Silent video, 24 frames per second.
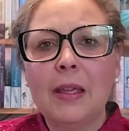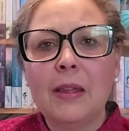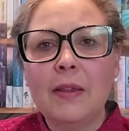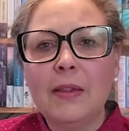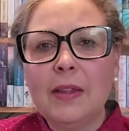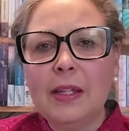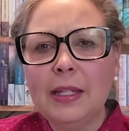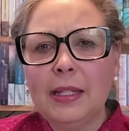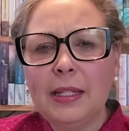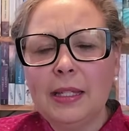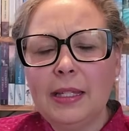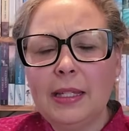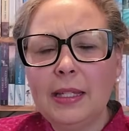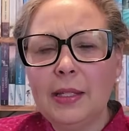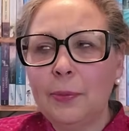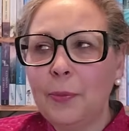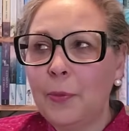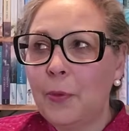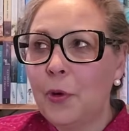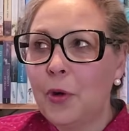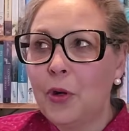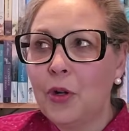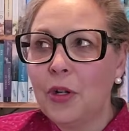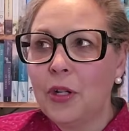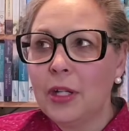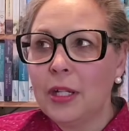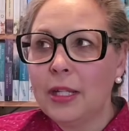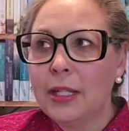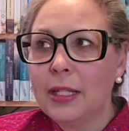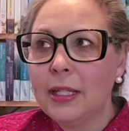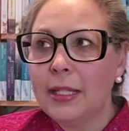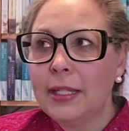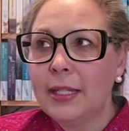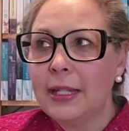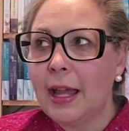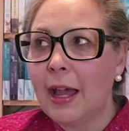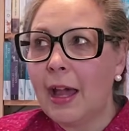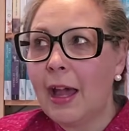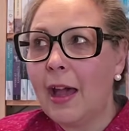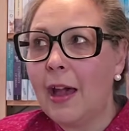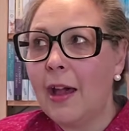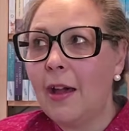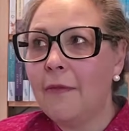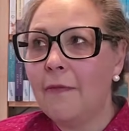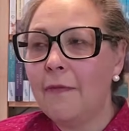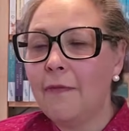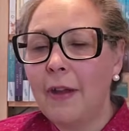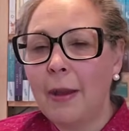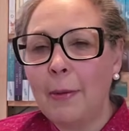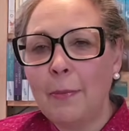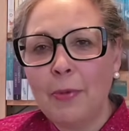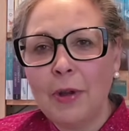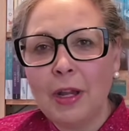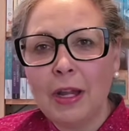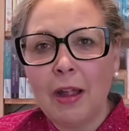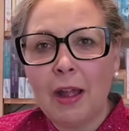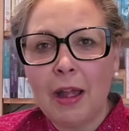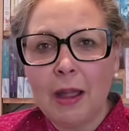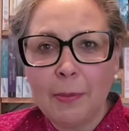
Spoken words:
This was a fabric